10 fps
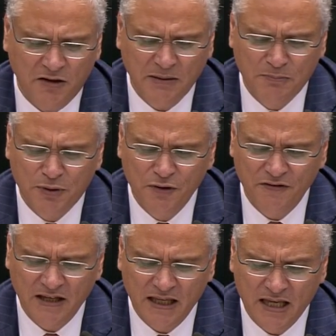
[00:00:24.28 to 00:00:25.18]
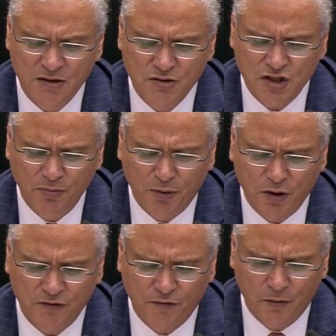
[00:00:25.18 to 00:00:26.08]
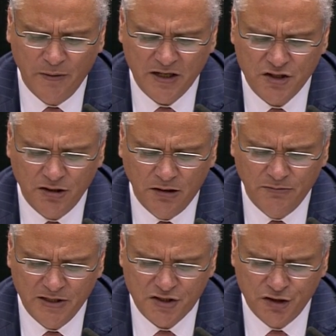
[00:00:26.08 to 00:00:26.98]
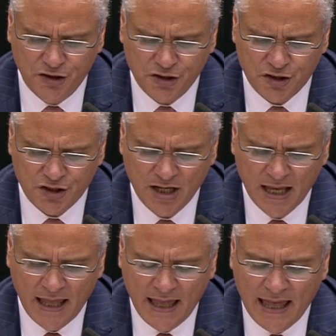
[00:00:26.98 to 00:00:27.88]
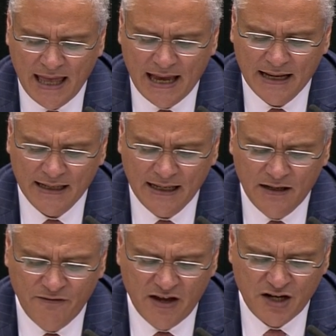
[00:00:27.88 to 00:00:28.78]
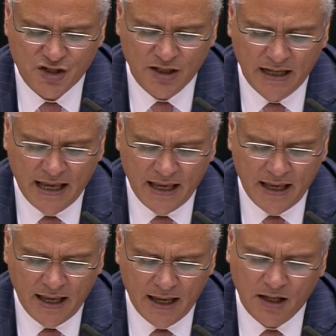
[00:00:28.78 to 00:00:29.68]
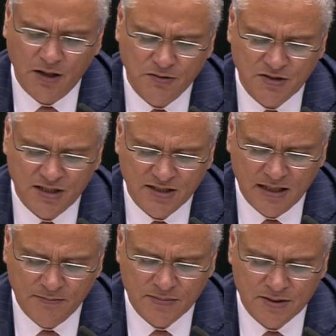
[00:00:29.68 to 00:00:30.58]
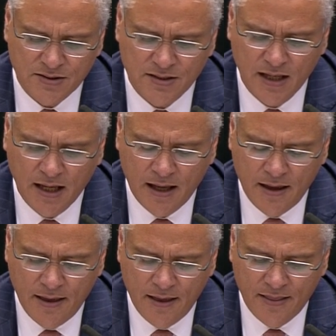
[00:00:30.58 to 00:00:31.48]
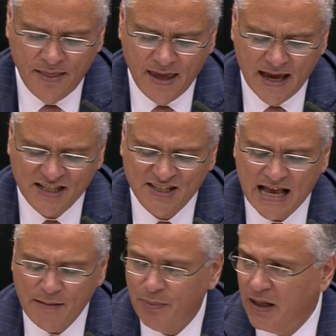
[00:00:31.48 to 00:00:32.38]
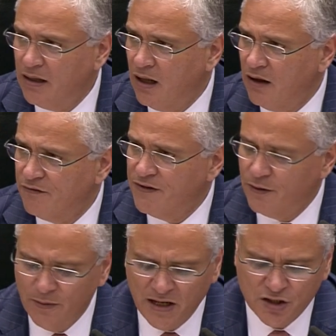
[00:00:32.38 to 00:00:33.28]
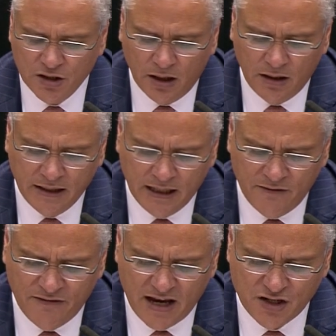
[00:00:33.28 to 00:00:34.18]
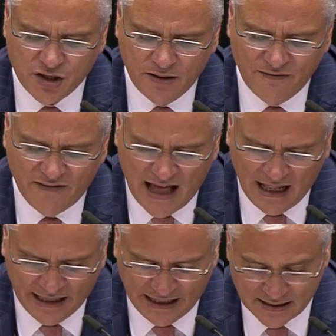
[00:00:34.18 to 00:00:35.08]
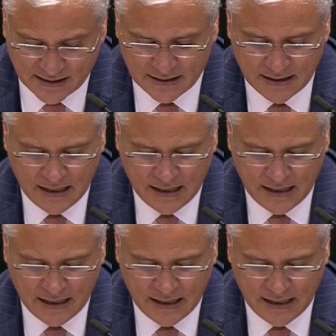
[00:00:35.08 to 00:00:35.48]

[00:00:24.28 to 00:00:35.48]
on improving EU support for regional research and innovation ecosystems, the example of the regional innovation valleys.